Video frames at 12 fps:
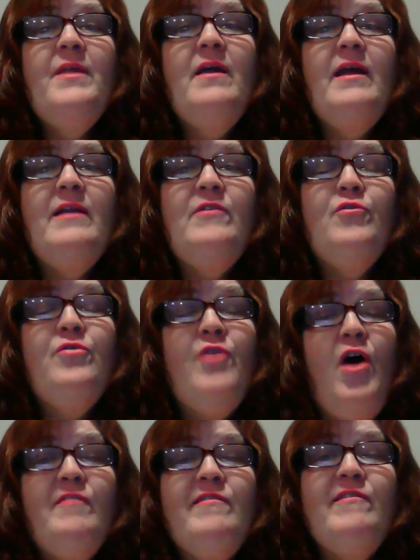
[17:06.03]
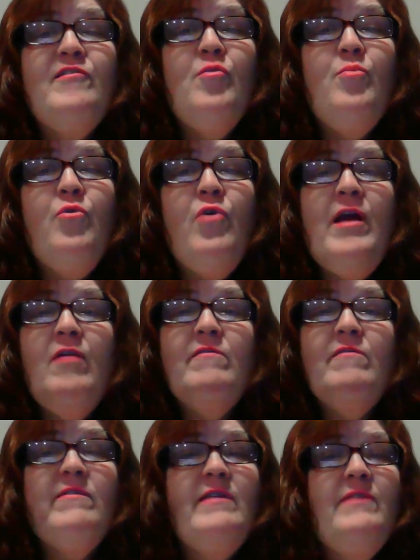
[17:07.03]
in your thoughts and your
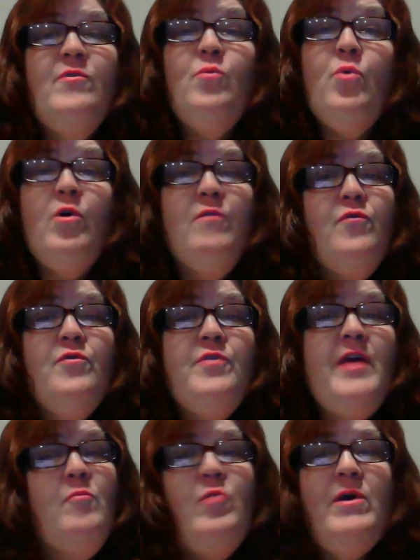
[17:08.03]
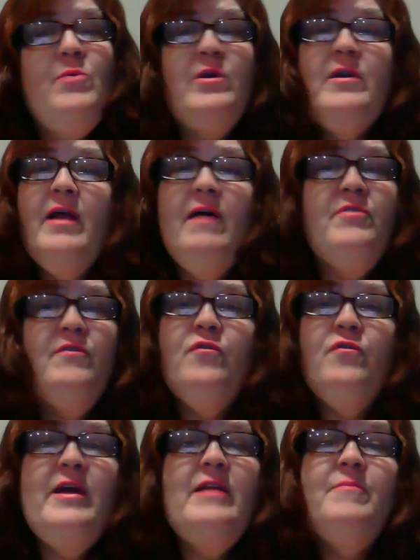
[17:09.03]
prayers. If it weren't for them, we wouldn't have the
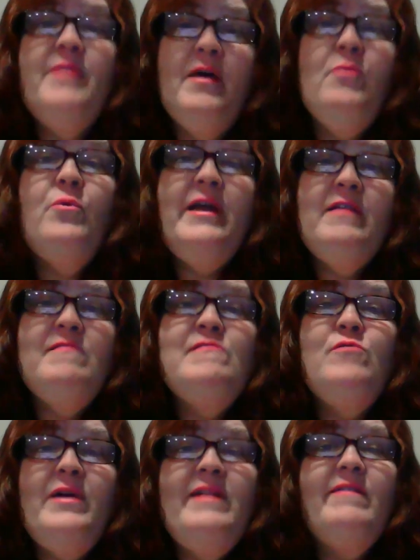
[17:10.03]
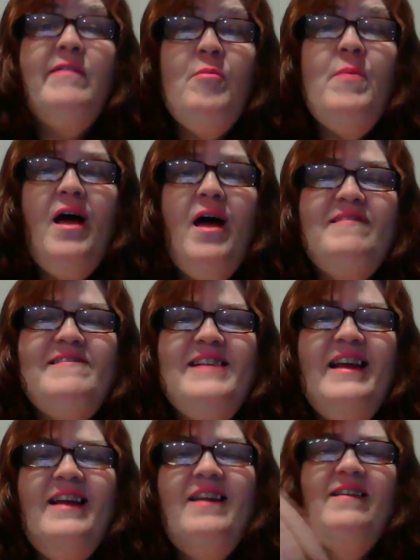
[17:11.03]
freedom that we enjoy so much.
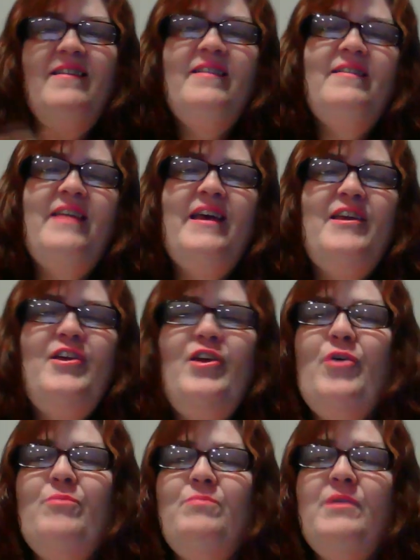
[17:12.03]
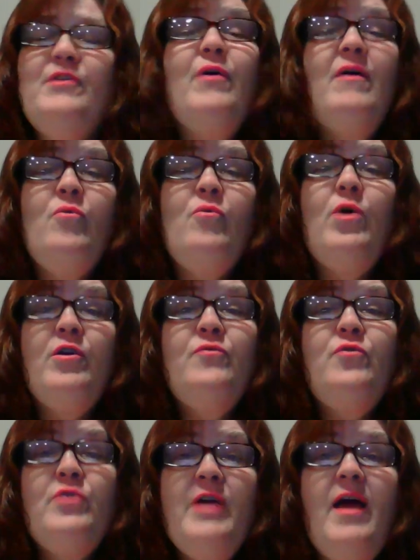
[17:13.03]
Thank you. And you have a
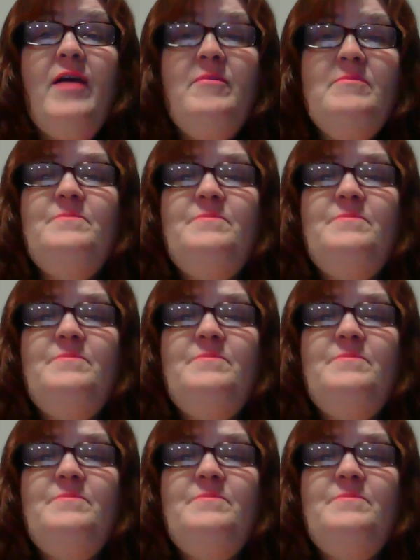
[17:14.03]
wonderful day.